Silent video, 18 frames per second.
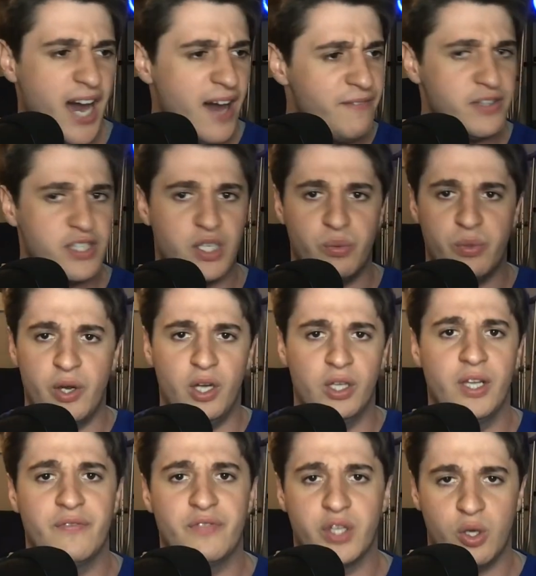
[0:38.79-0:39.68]
Obviously, we
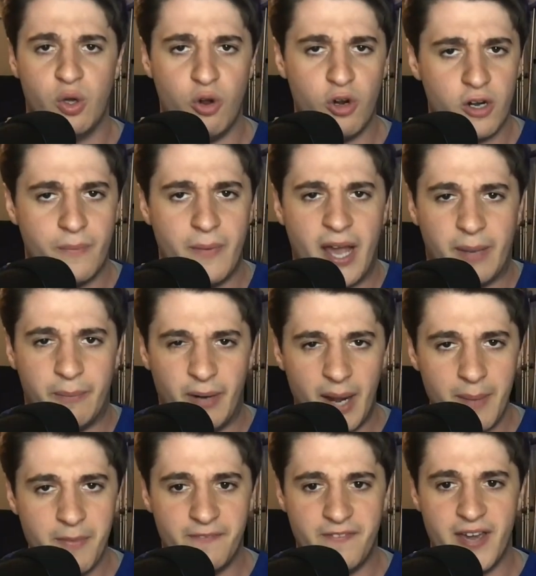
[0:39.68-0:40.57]
all love the quarterback,
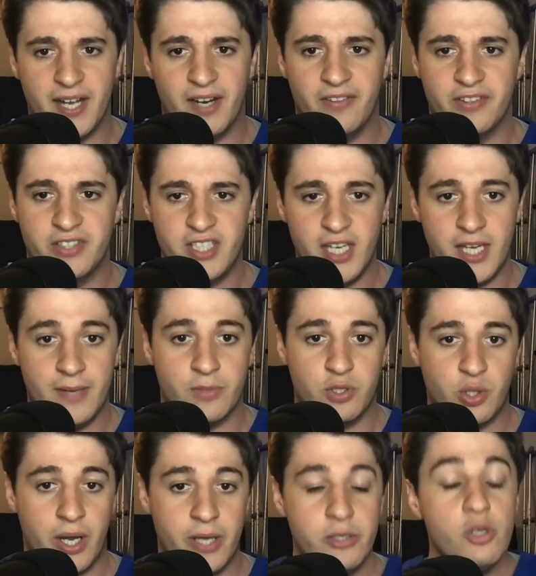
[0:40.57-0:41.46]
but I'm a fan of the team,
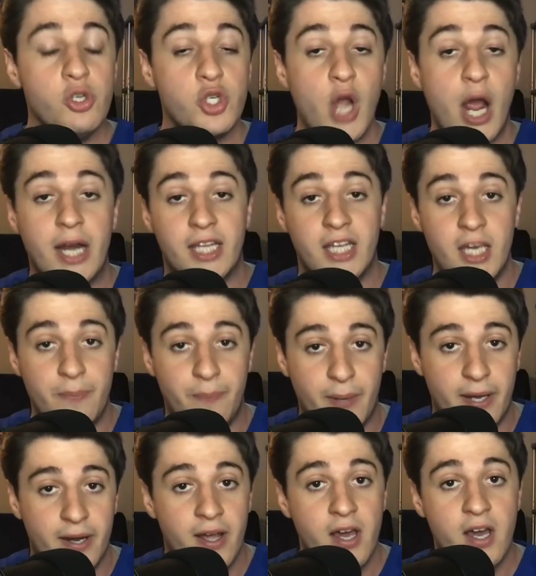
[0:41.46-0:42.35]
so I do try to
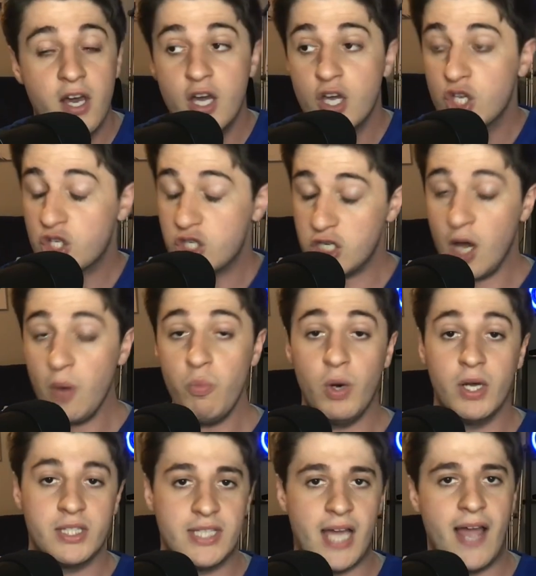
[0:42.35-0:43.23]
keep it
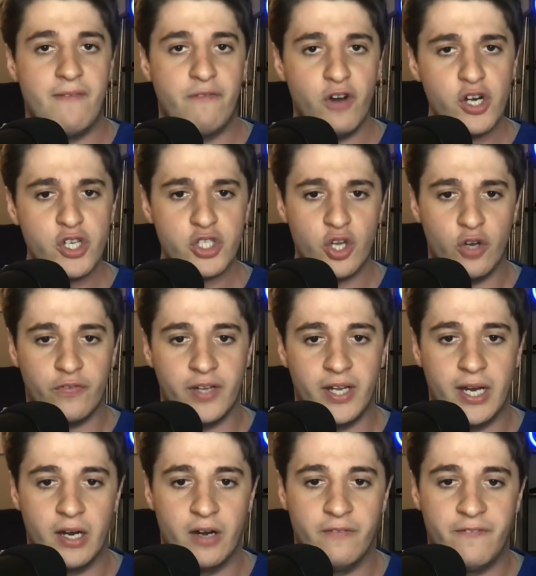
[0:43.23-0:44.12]
somewhat diverse over
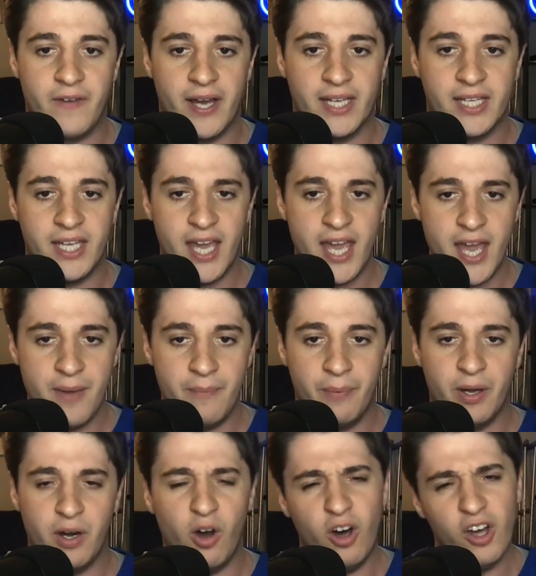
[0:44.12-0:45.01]
here if I
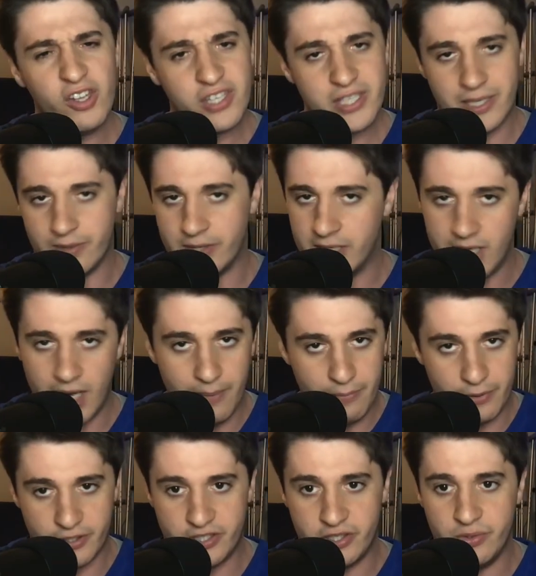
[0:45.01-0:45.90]
can, but also the
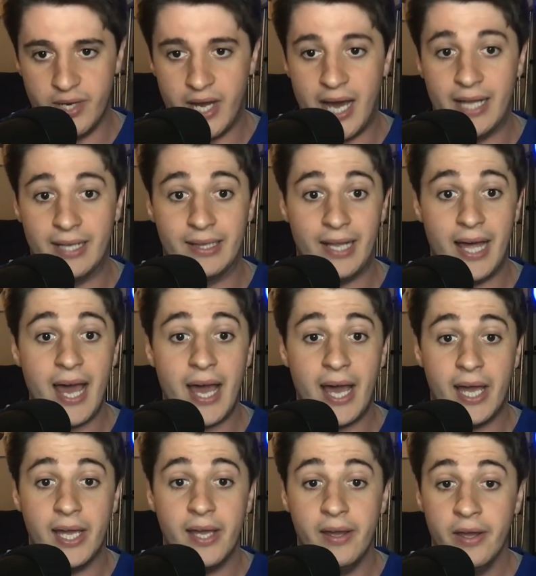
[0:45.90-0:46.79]
numbers do not
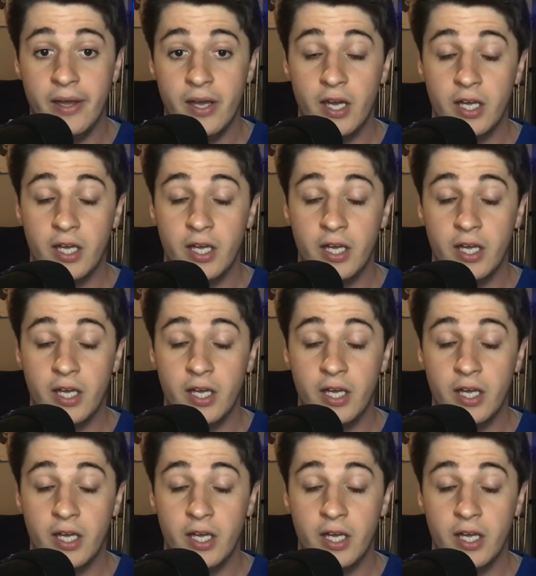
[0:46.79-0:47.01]
lie.